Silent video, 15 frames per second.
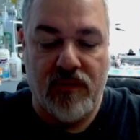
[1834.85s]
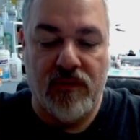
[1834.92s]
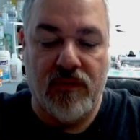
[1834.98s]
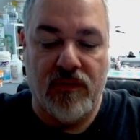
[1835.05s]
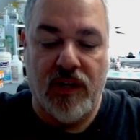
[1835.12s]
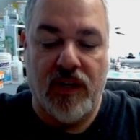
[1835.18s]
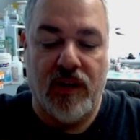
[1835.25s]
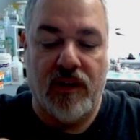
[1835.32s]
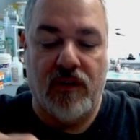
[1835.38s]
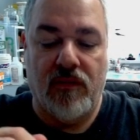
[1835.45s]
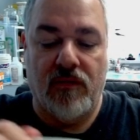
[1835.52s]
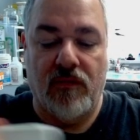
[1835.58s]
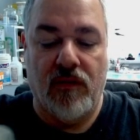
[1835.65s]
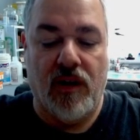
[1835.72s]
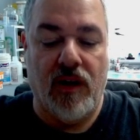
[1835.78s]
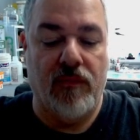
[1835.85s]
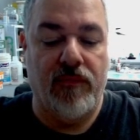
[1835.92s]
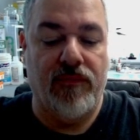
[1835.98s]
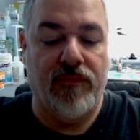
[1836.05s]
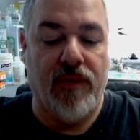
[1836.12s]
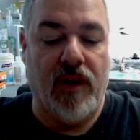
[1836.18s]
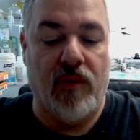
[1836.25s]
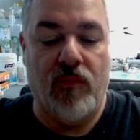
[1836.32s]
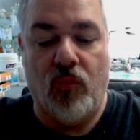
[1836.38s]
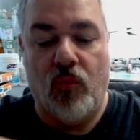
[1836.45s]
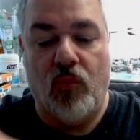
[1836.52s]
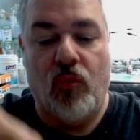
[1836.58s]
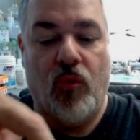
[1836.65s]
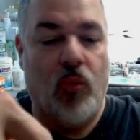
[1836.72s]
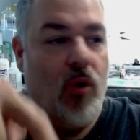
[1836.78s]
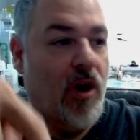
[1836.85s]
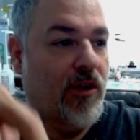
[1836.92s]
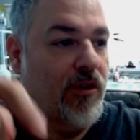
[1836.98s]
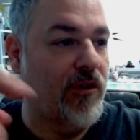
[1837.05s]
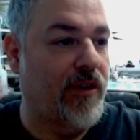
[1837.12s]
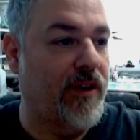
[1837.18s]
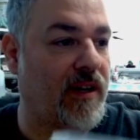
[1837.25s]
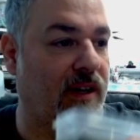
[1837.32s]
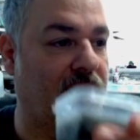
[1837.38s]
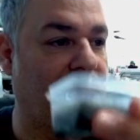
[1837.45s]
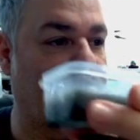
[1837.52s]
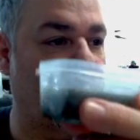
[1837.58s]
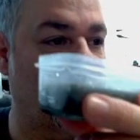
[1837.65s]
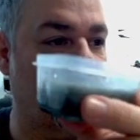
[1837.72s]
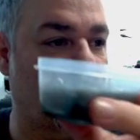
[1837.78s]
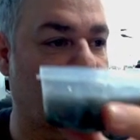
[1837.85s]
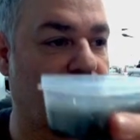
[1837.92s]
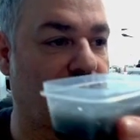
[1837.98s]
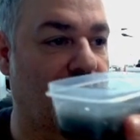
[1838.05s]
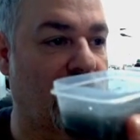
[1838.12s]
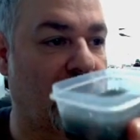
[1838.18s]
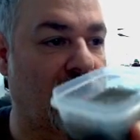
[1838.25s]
that I've got water in, and these are,